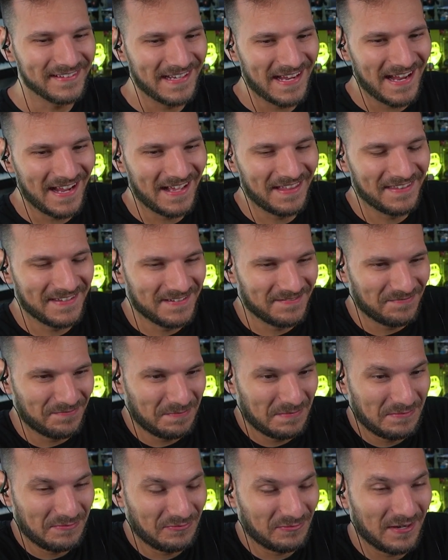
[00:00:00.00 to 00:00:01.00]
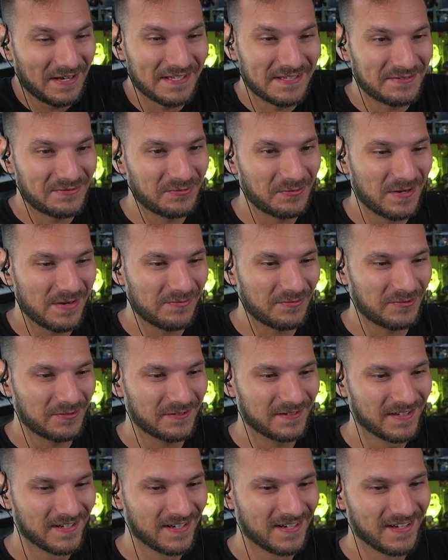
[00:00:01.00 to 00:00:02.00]
Yeah, they've been friends forever.
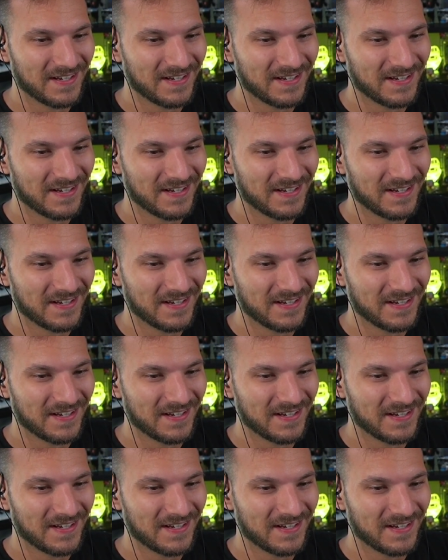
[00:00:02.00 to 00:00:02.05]
Relate.